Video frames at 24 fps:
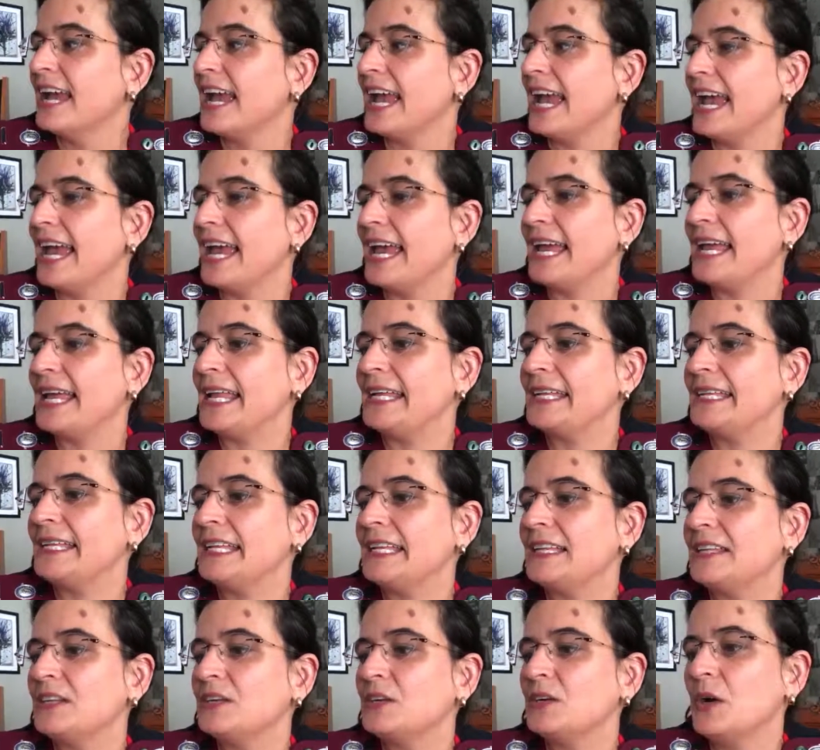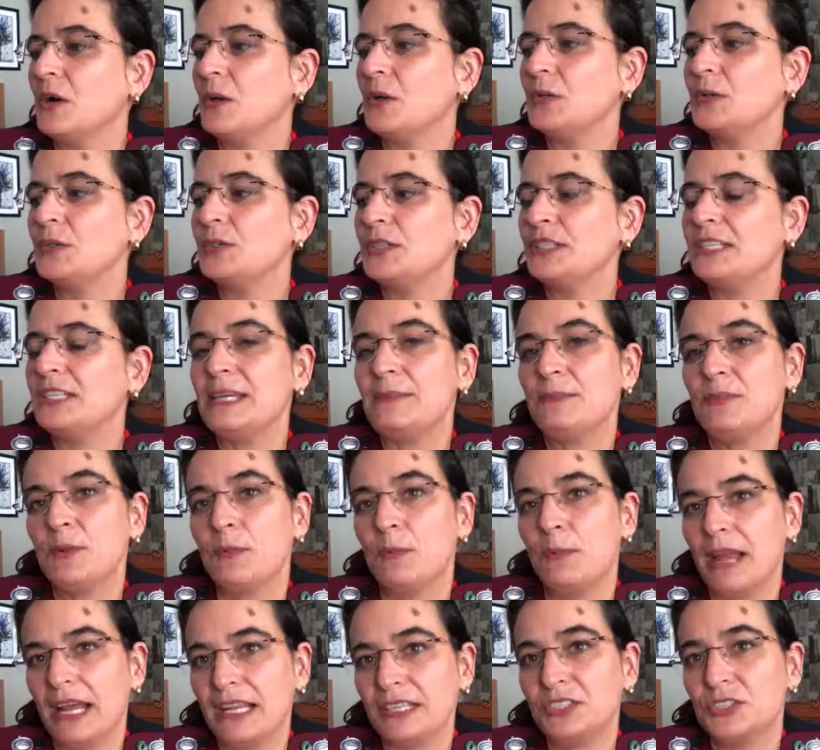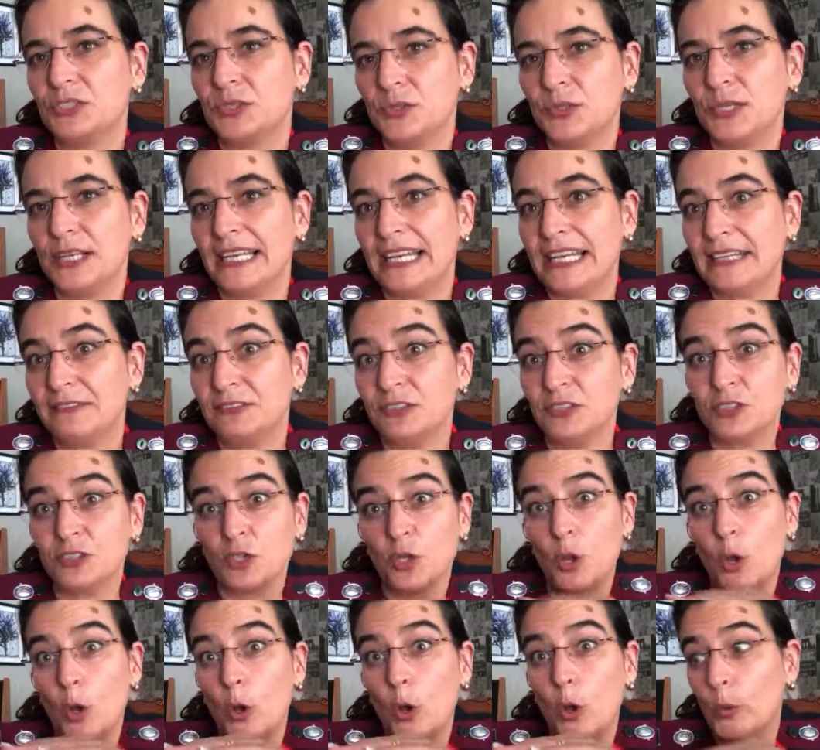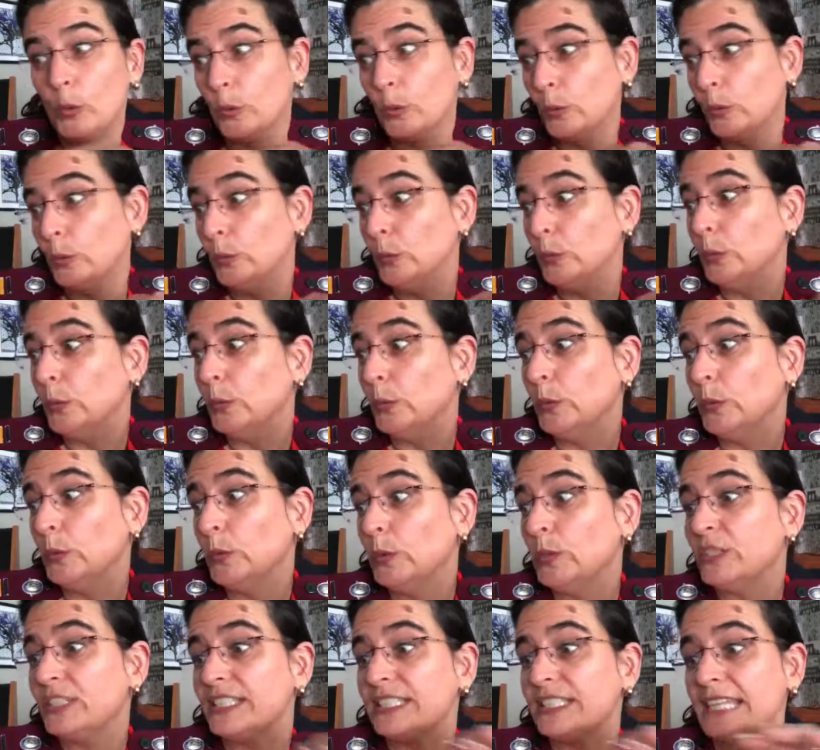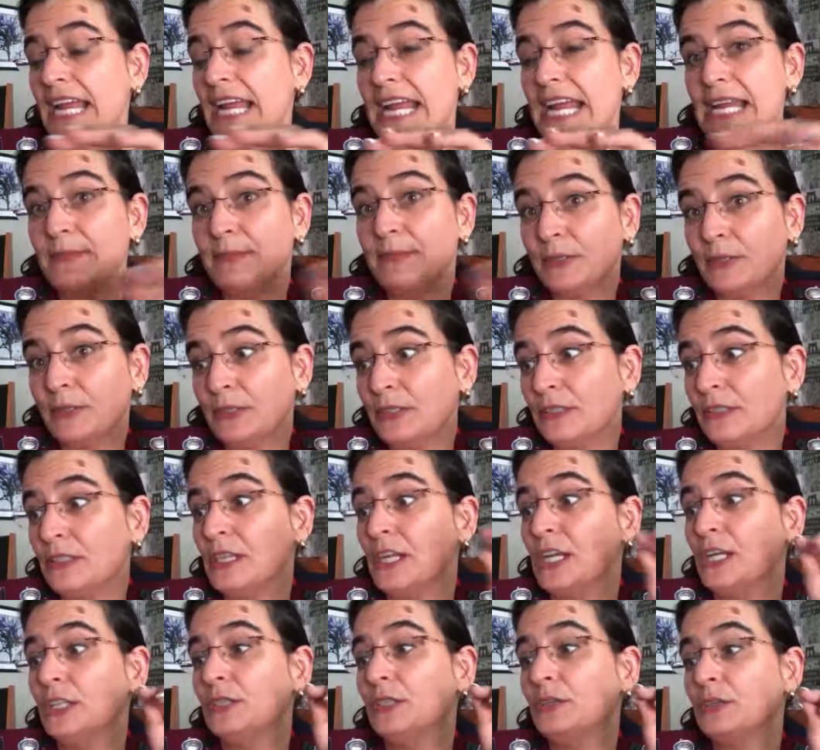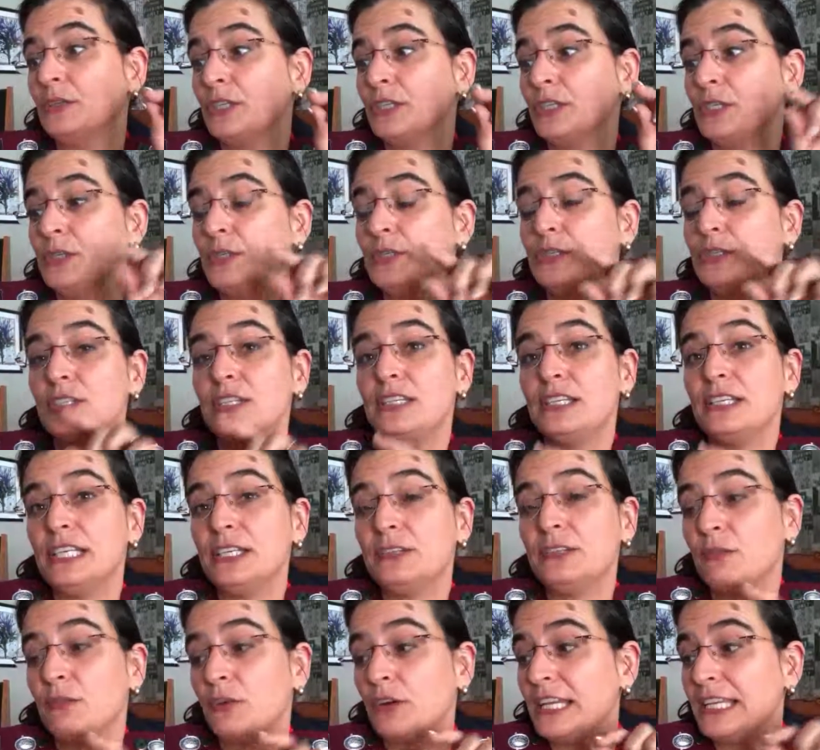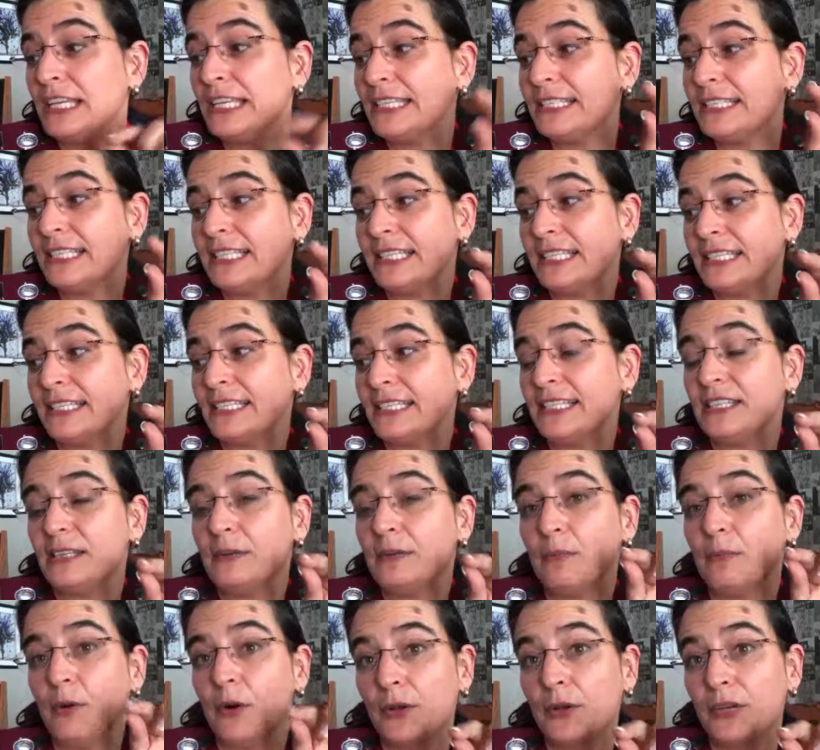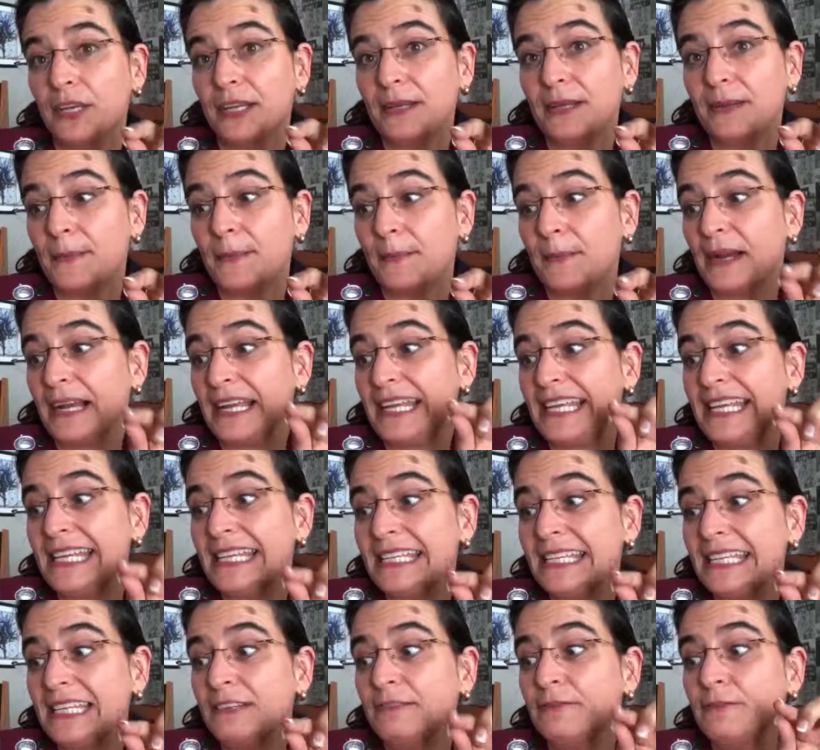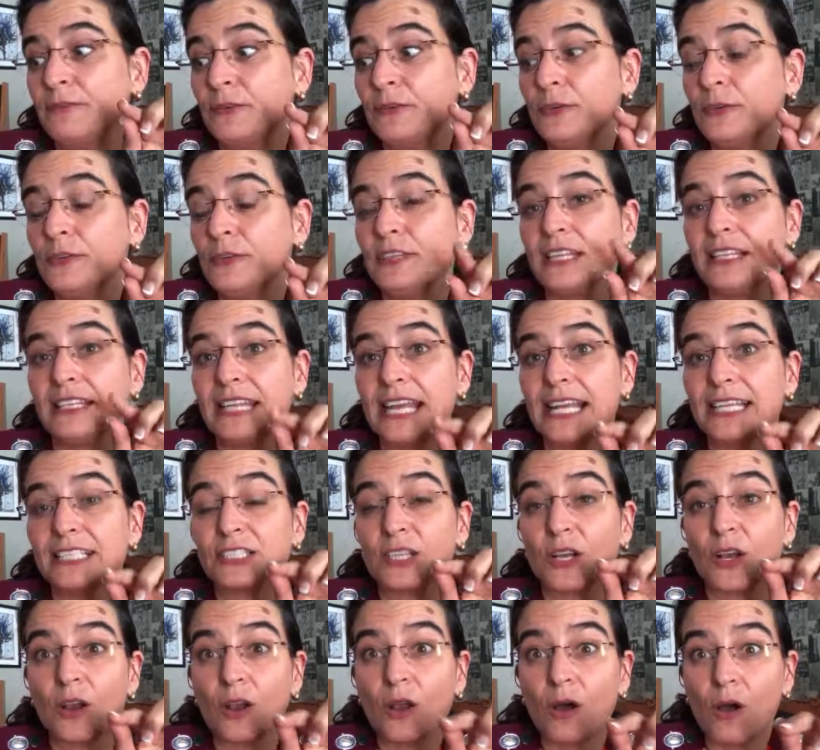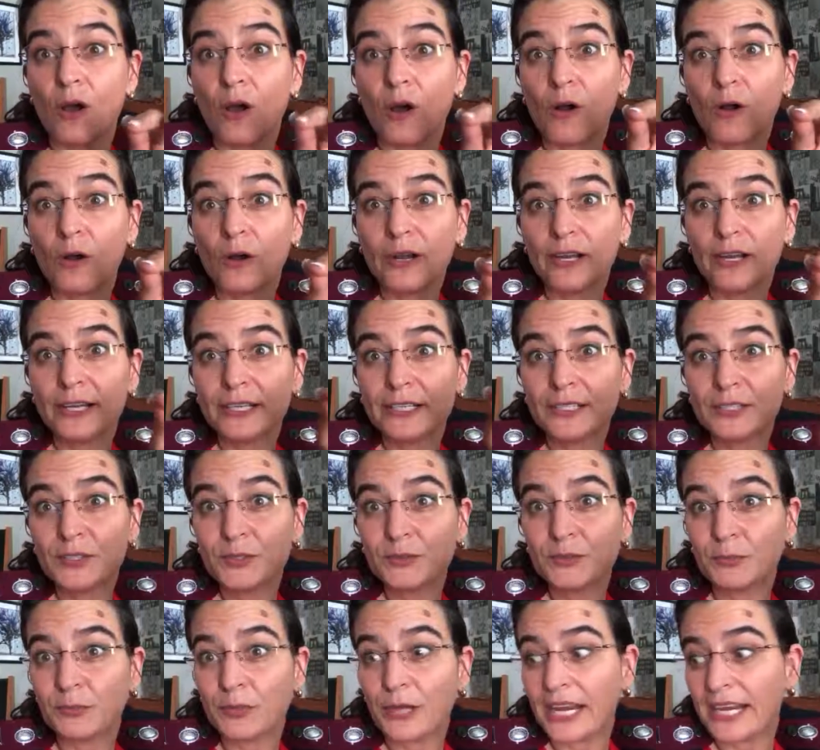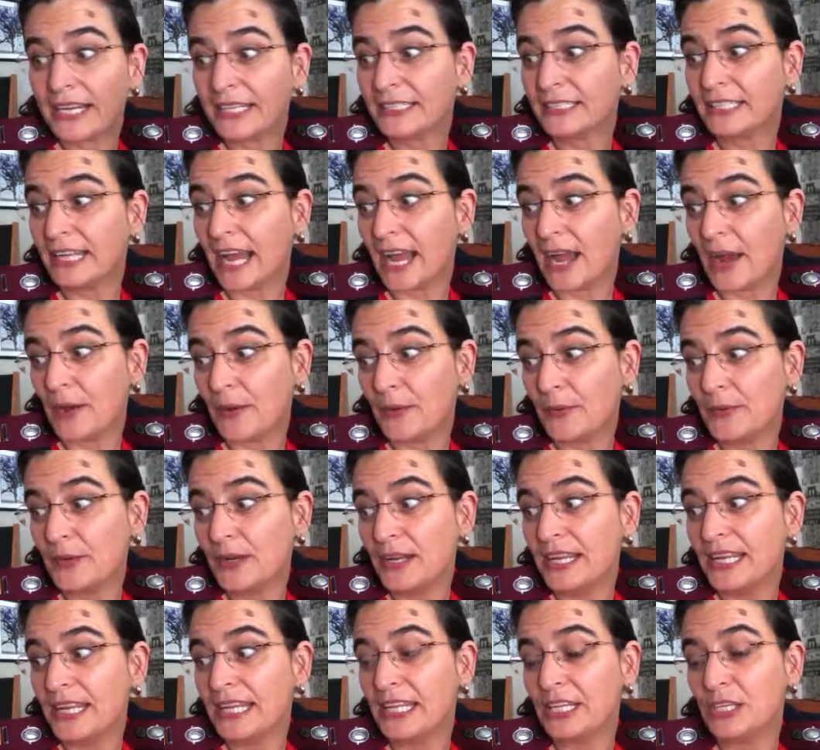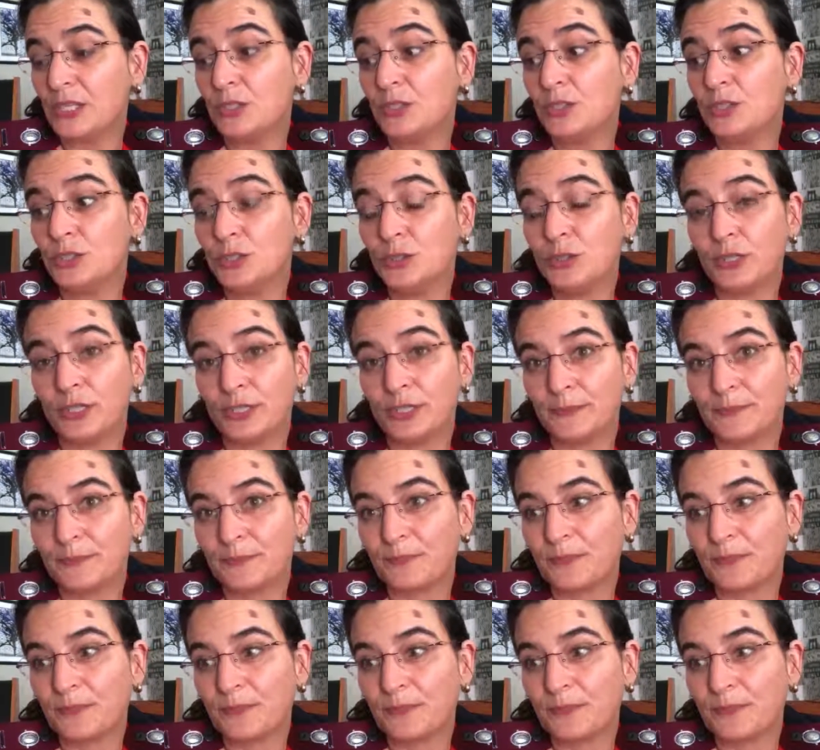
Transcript: And the goal is to keep your blood sugar levels low, stable, to reduce the need for insulin in the body by eating food that takes longer to break down into sugar.